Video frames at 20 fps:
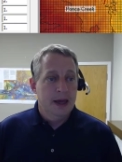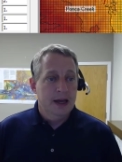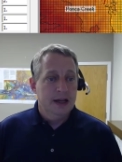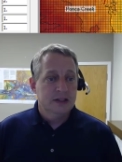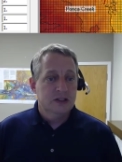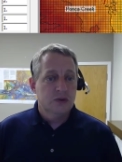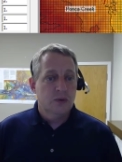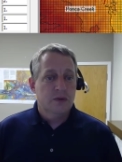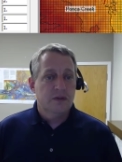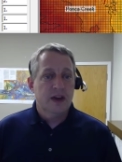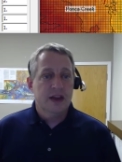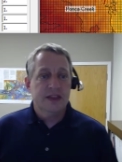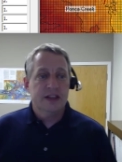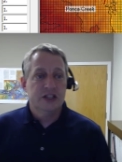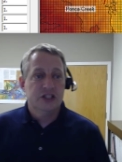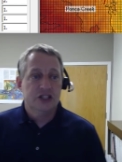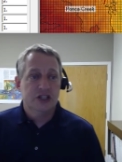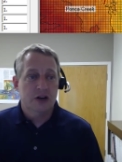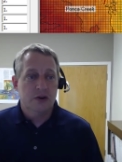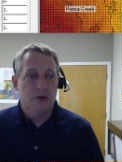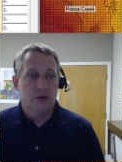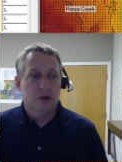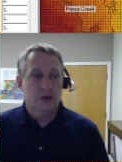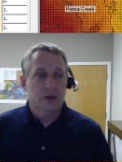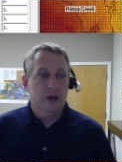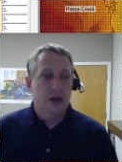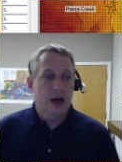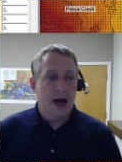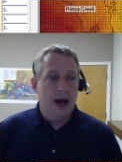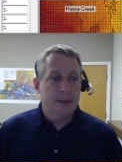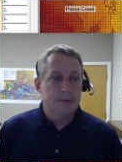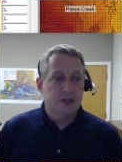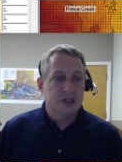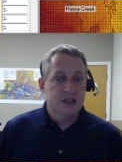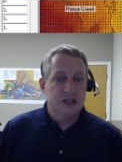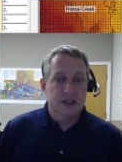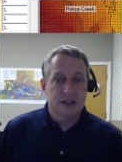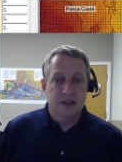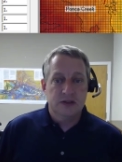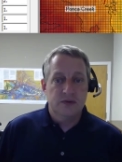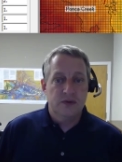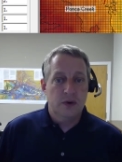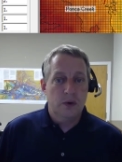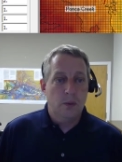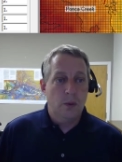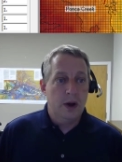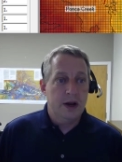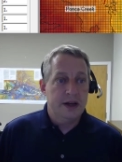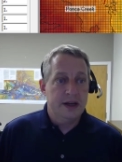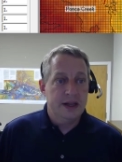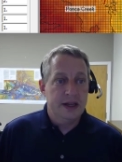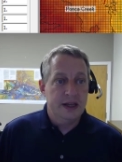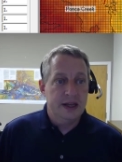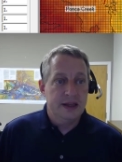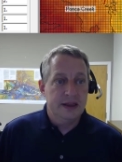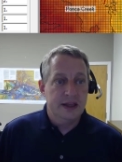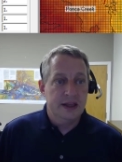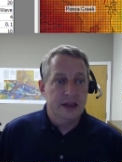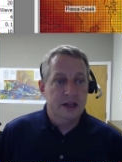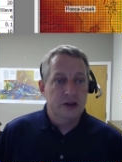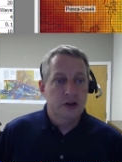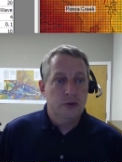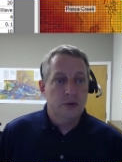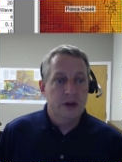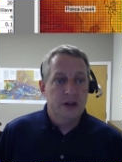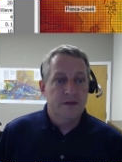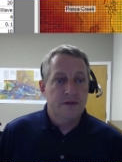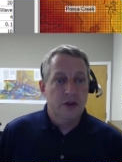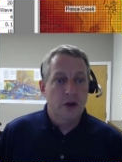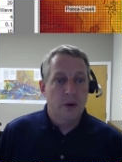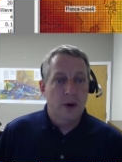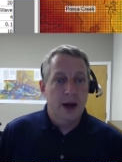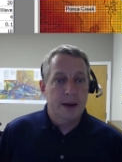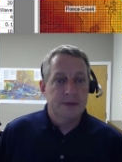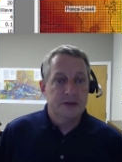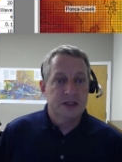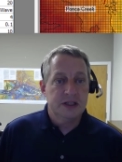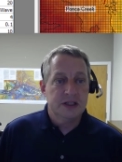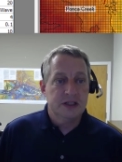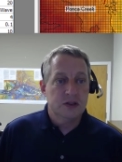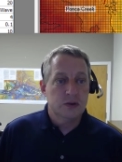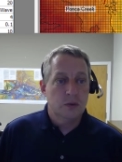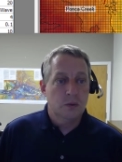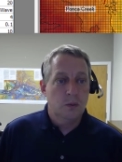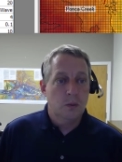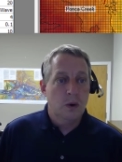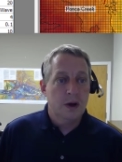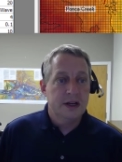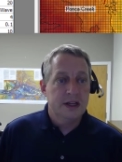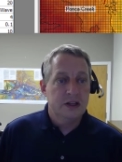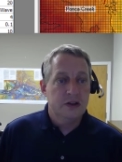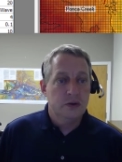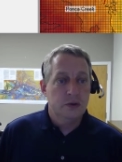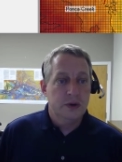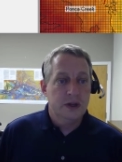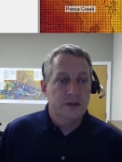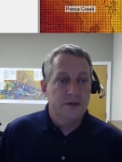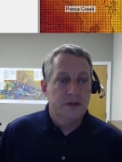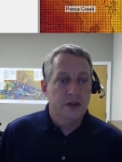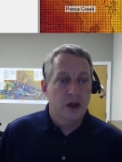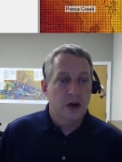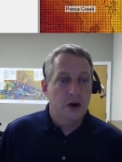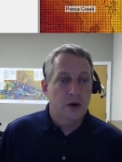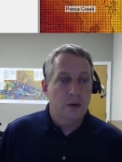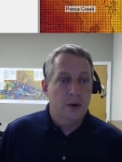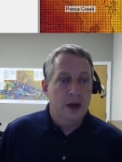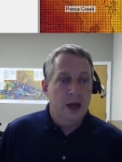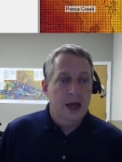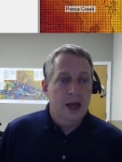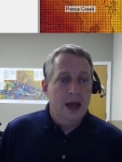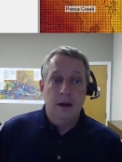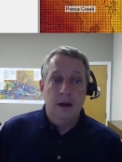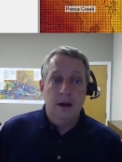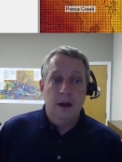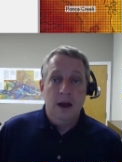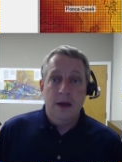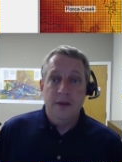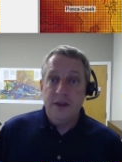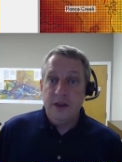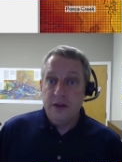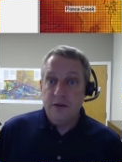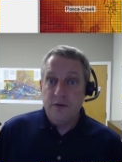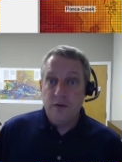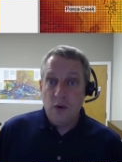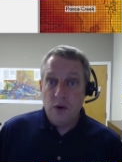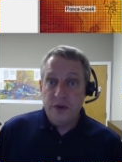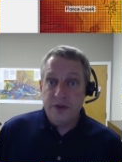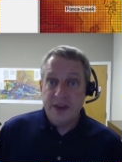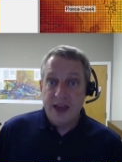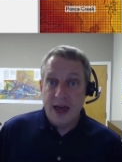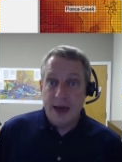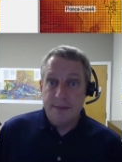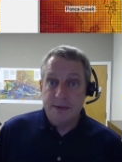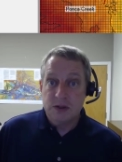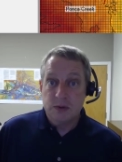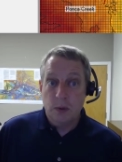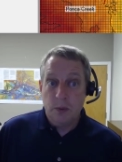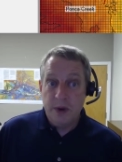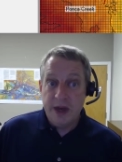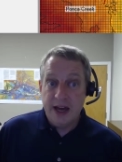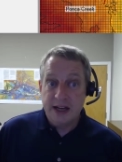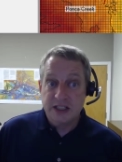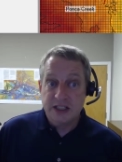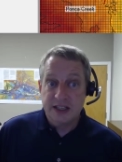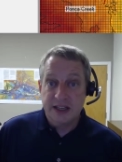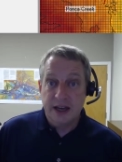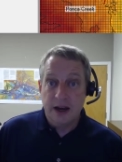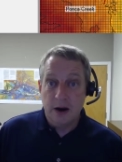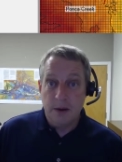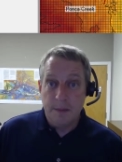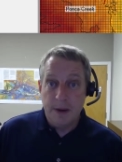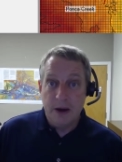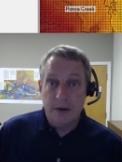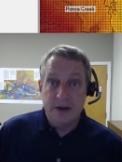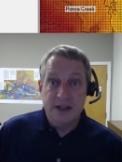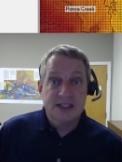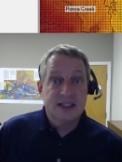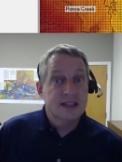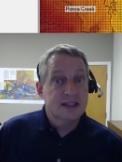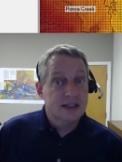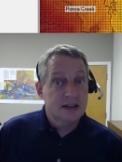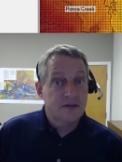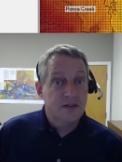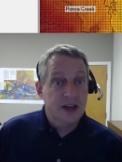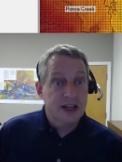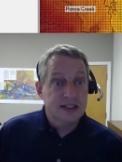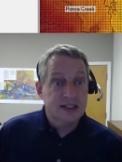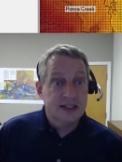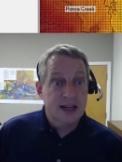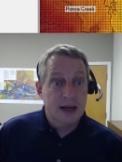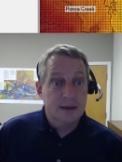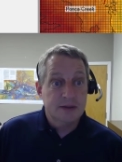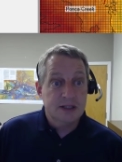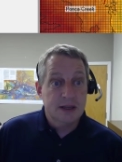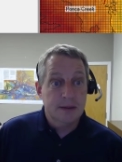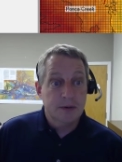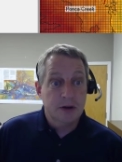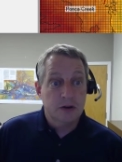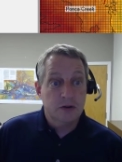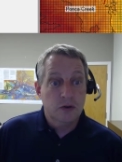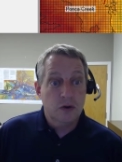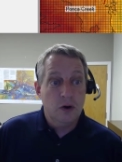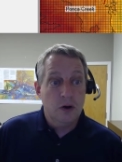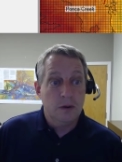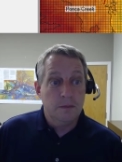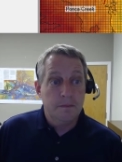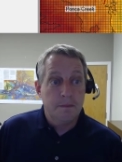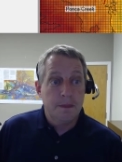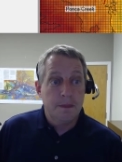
And so we've got the general options for 1D and then the 2D flow options, 1D, 2D flow. And then the fourth tab is what we actually care about. It's this advanced time step control.